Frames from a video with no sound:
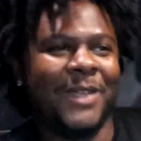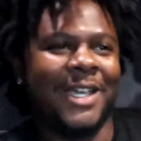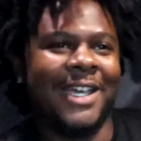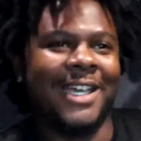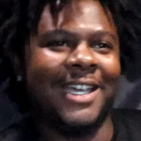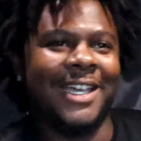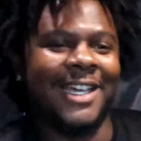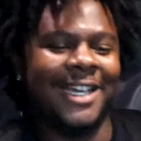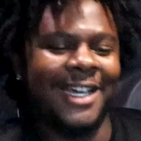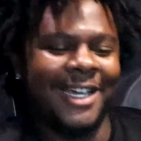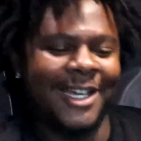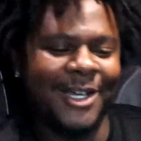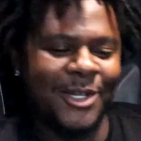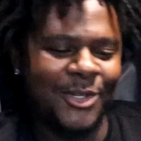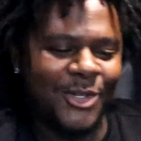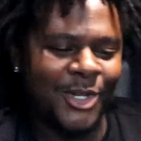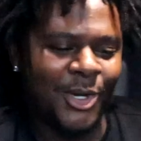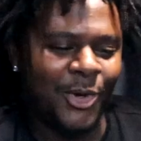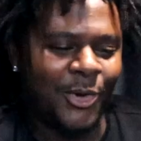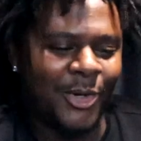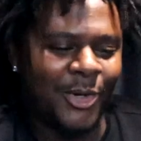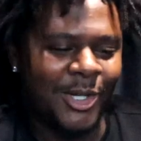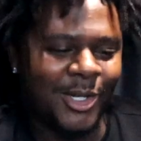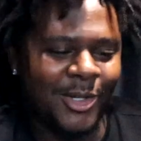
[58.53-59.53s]
Yeah, yeah, you
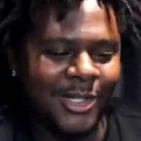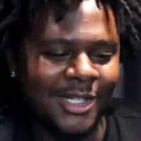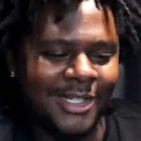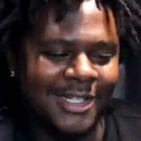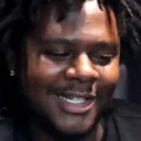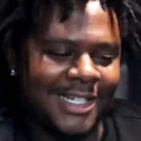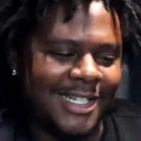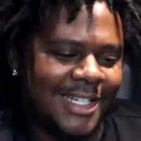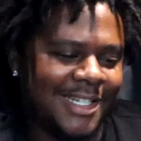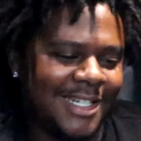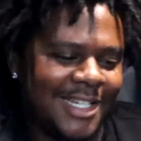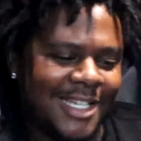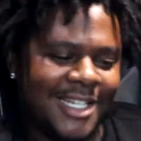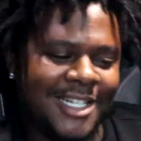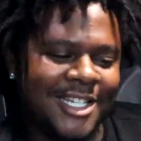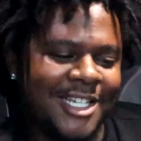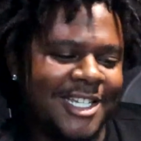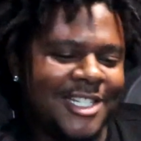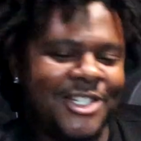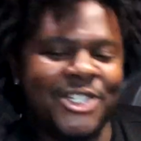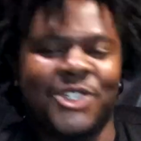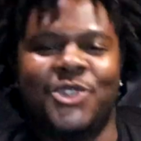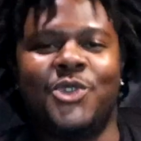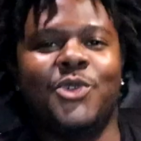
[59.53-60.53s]
know
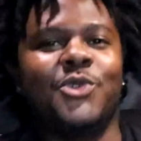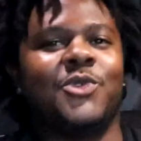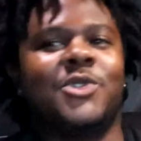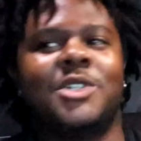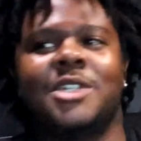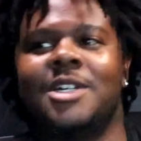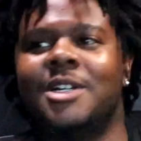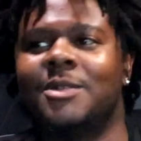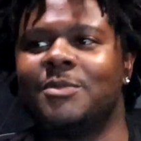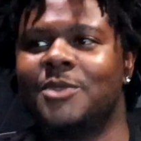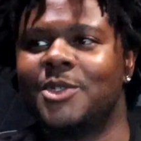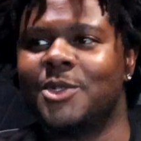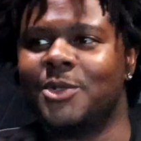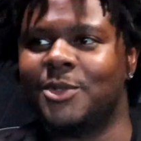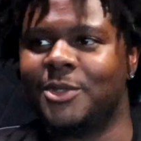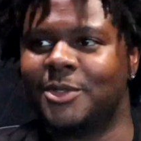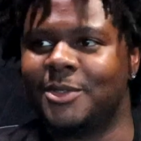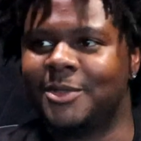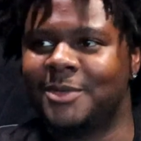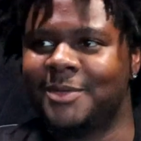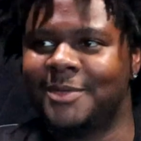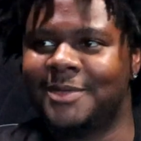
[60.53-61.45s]
it, it just do something to them.